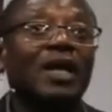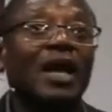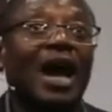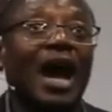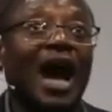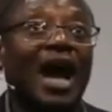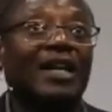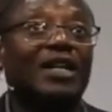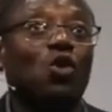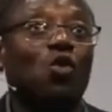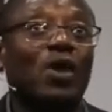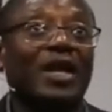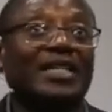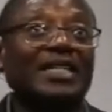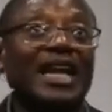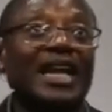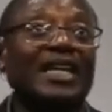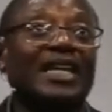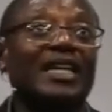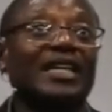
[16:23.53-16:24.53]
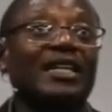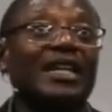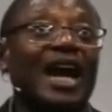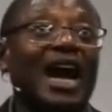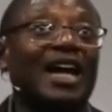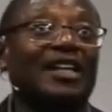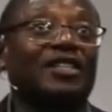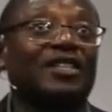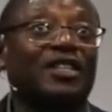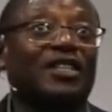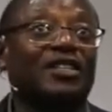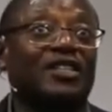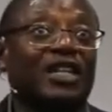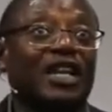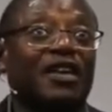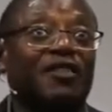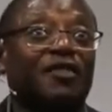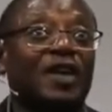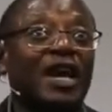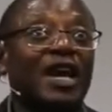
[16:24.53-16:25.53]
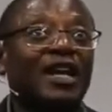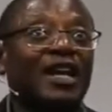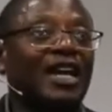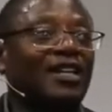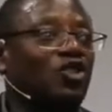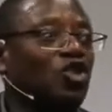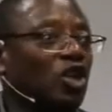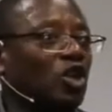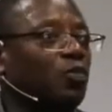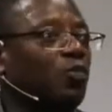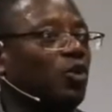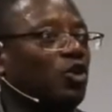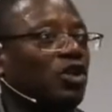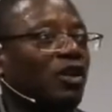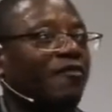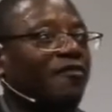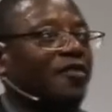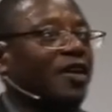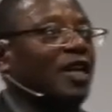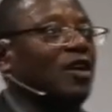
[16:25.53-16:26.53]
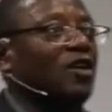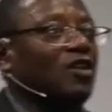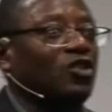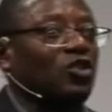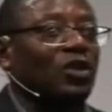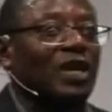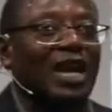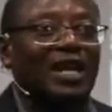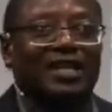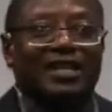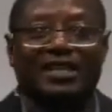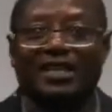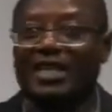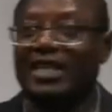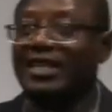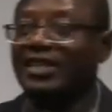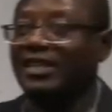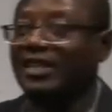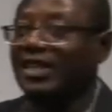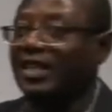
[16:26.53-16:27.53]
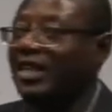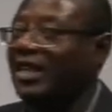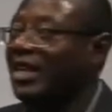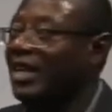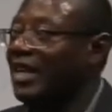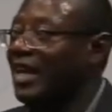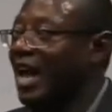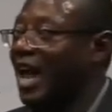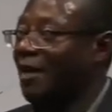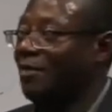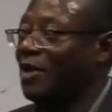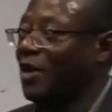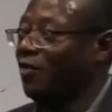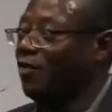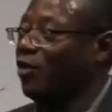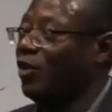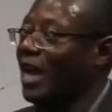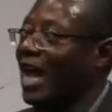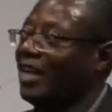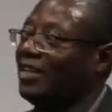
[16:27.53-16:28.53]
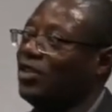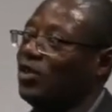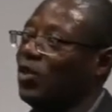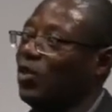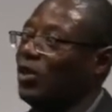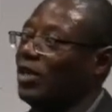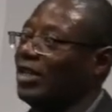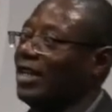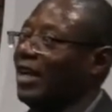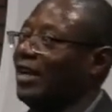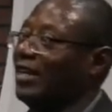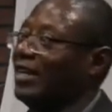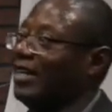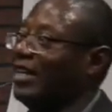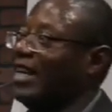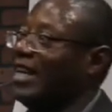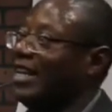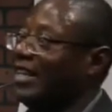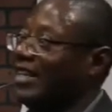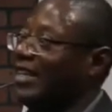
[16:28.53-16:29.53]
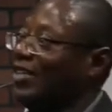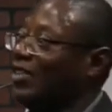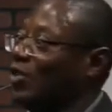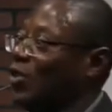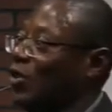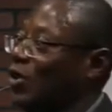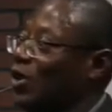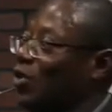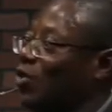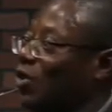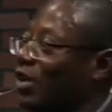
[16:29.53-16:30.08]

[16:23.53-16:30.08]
and they were taken as a slave. Let's just put some figures so that it's easy. How many of you like storytelling? This story will